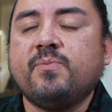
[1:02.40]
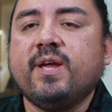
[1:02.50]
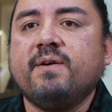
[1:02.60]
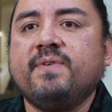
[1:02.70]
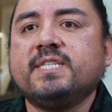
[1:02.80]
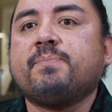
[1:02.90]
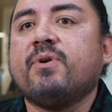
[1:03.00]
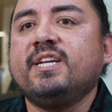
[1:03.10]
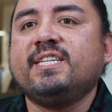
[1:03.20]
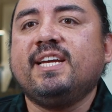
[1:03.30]
week of us
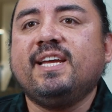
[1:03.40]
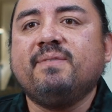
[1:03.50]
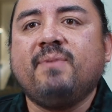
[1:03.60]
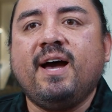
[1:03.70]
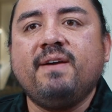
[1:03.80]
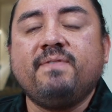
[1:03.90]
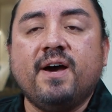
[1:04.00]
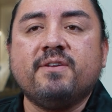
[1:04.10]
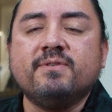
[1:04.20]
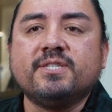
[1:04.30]
printing, my
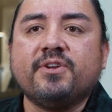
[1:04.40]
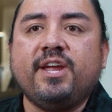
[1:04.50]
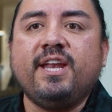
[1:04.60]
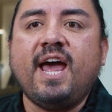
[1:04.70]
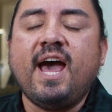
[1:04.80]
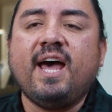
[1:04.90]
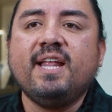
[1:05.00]
father was looking at